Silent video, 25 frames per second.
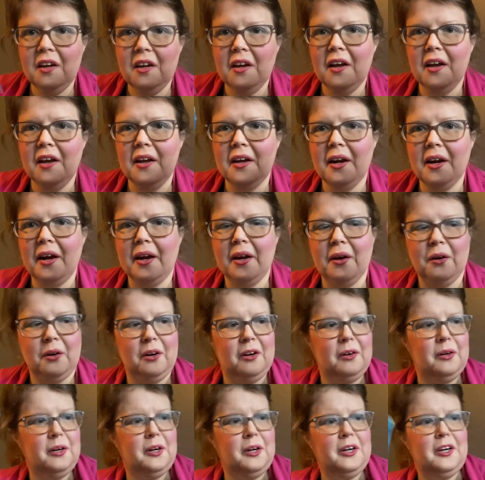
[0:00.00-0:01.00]
I
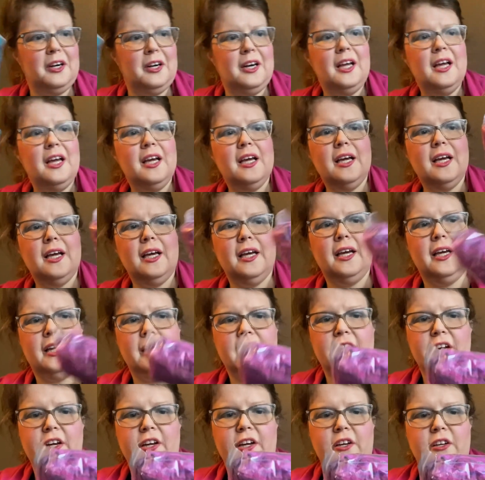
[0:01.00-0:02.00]
ordered. It
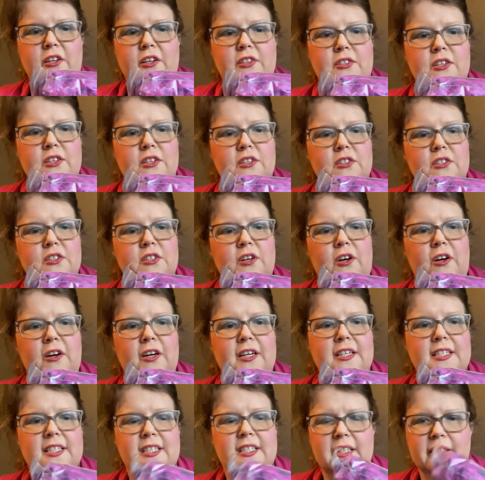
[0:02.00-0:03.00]
is
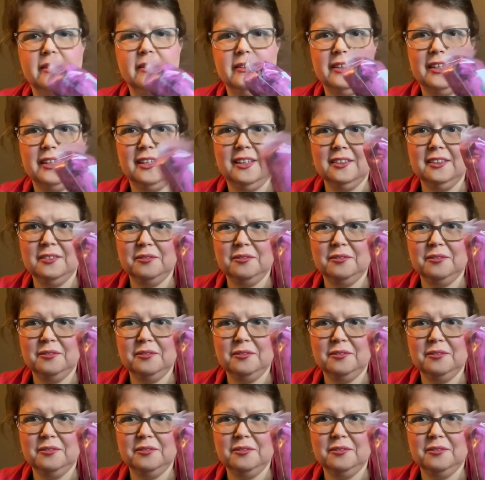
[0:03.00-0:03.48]
sari silk,